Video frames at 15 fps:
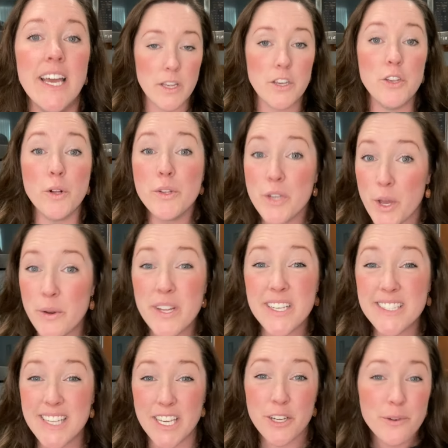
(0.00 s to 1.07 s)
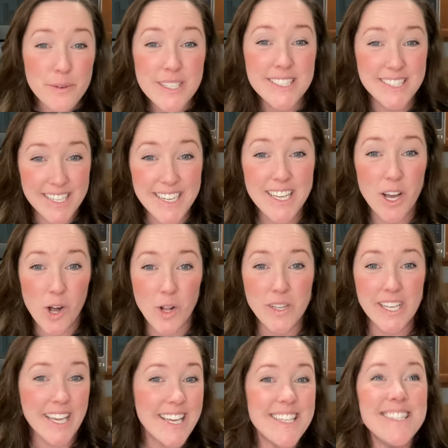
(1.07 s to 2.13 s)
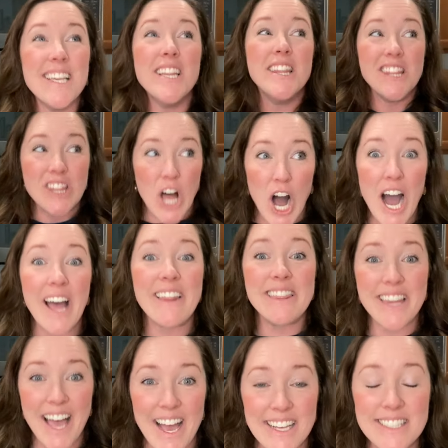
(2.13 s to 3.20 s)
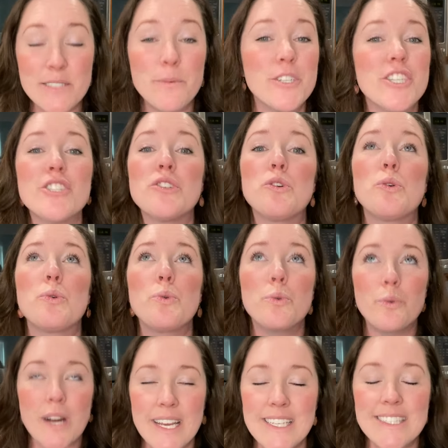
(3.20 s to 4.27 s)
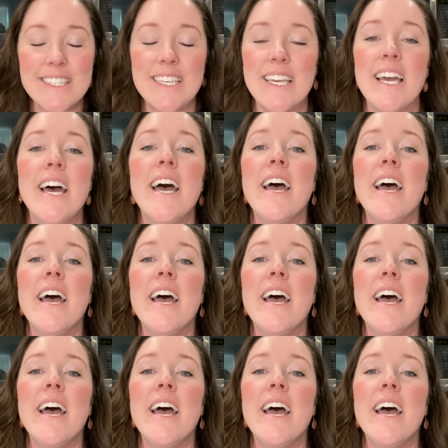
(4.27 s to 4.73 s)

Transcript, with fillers: You'll notice that your receipt at Aldi is a lot less, which is crazy.